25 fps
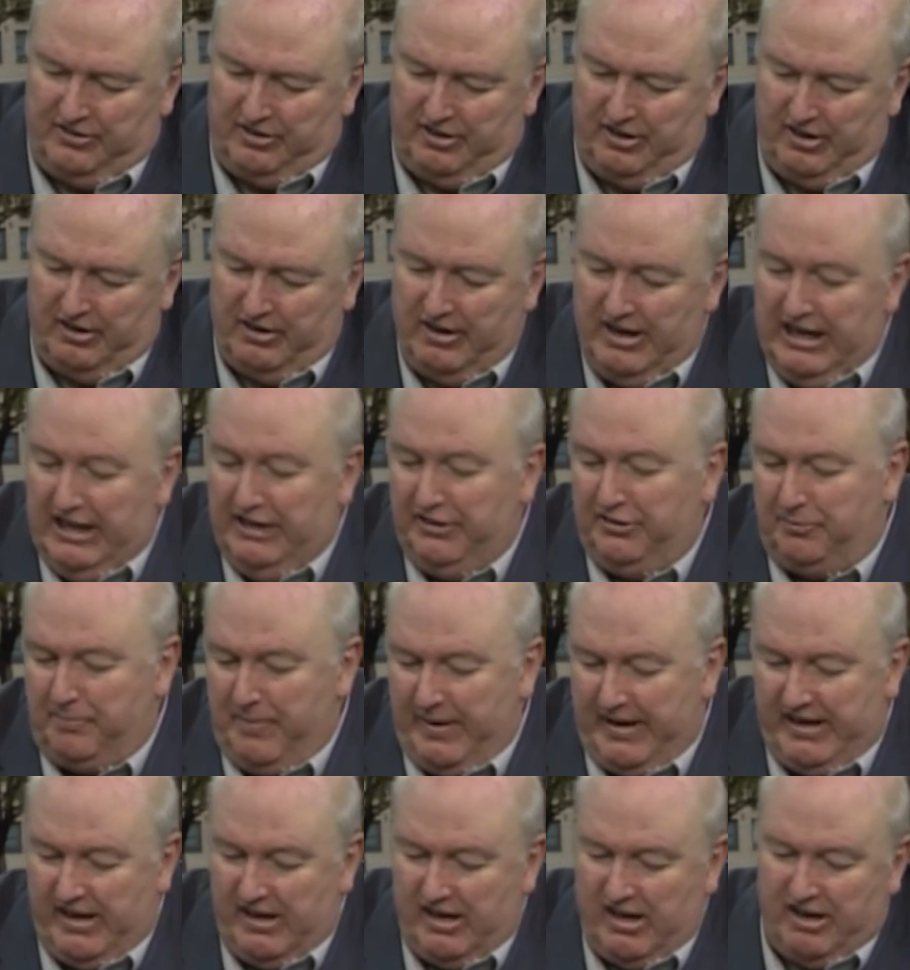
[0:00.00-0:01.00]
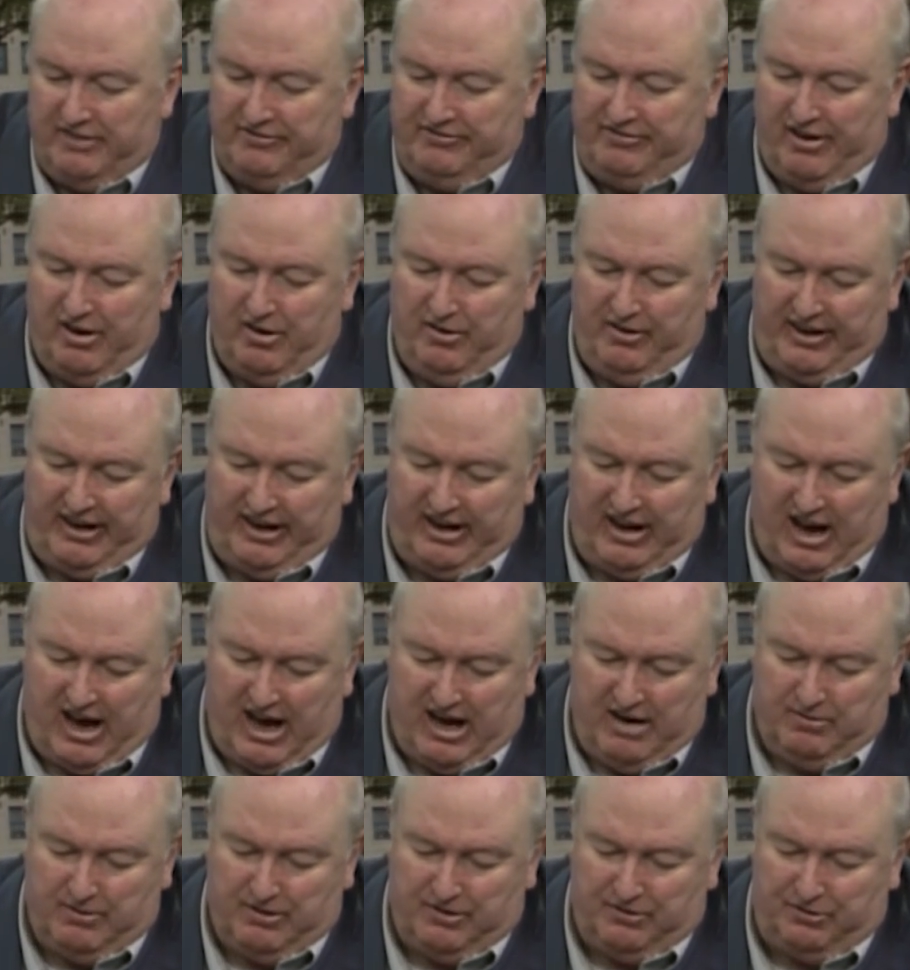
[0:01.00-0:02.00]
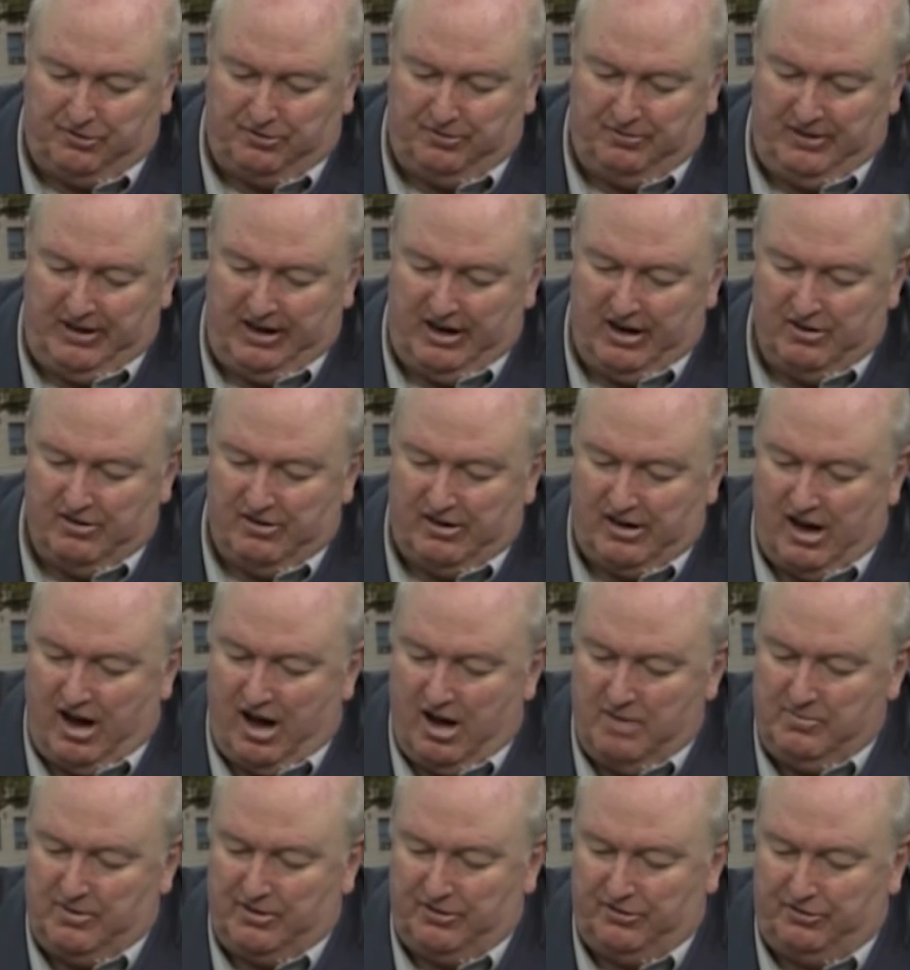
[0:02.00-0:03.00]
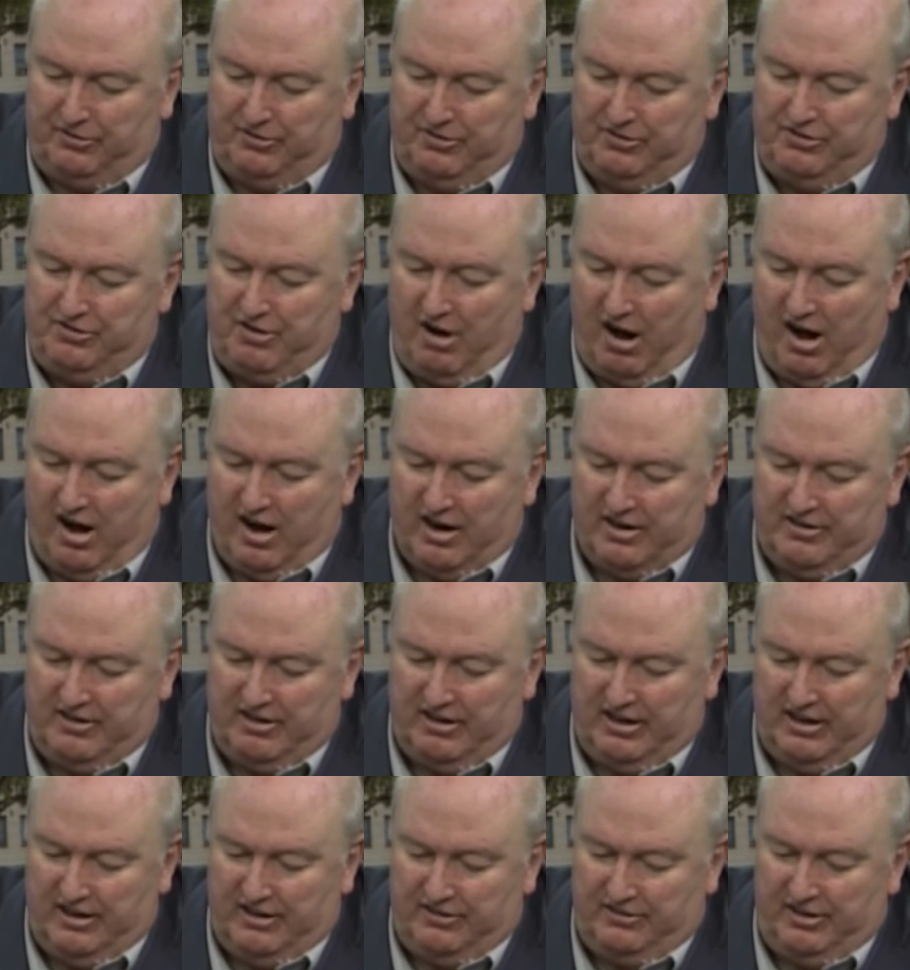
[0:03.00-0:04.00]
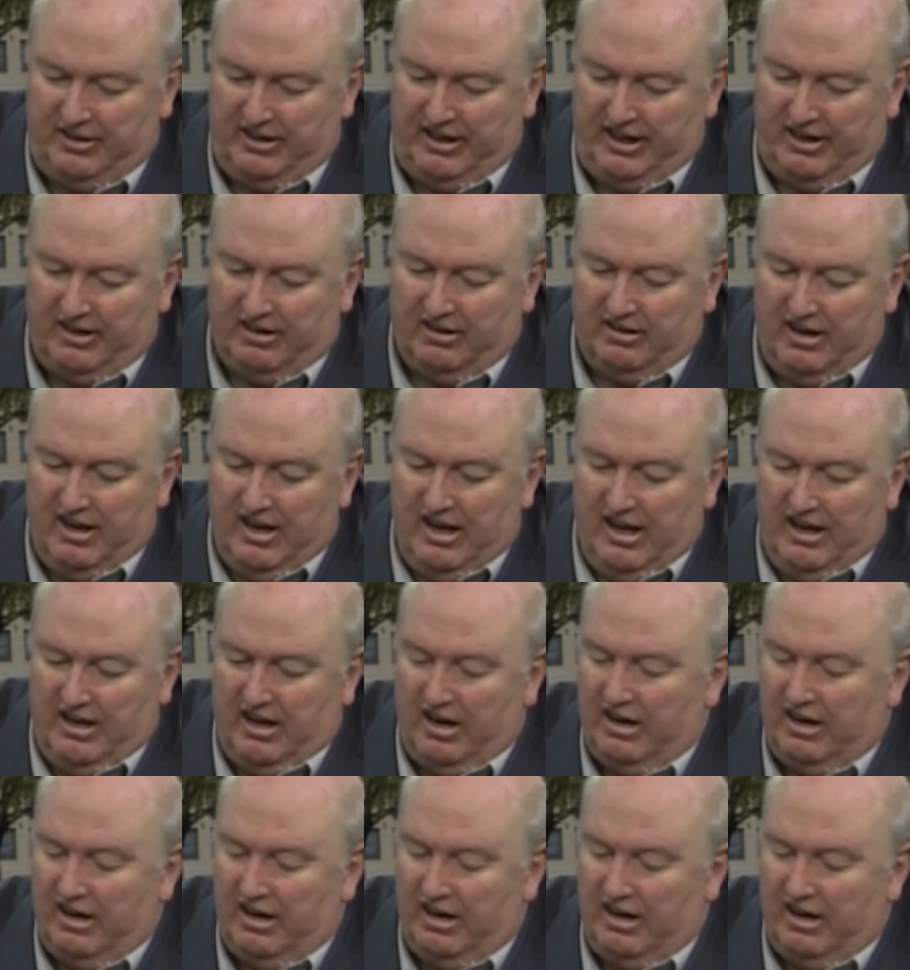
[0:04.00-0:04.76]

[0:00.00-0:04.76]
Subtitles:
too. Speaking of voting, I was, you know, almost shocked to hear